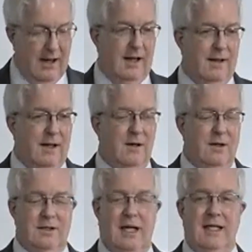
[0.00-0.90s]
And there
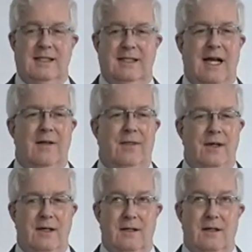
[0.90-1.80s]
are cases out
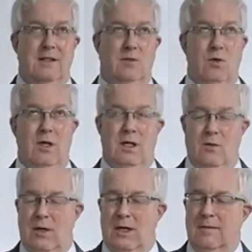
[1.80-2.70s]
there, at least one,
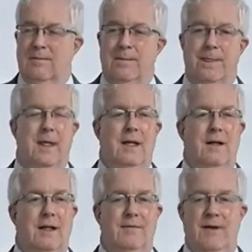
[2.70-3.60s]
where
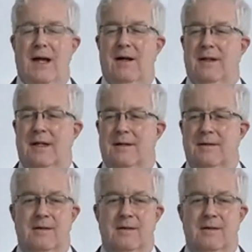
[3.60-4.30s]
they found that